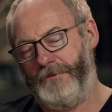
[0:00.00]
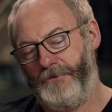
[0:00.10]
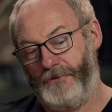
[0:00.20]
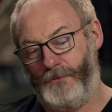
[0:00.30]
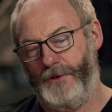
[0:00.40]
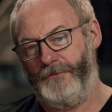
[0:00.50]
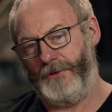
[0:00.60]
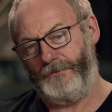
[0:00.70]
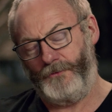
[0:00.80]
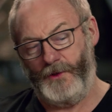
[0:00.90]
It was wonderful,
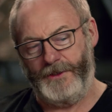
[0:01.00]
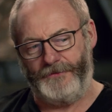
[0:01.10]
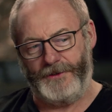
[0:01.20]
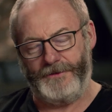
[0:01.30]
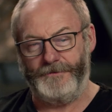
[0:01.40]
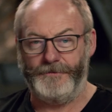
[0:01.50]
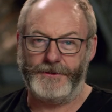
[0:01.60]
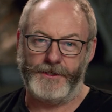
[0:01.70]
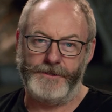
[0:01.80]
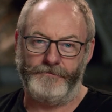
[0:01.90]
wonderful
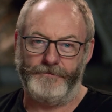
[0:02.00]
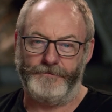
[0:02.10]
time.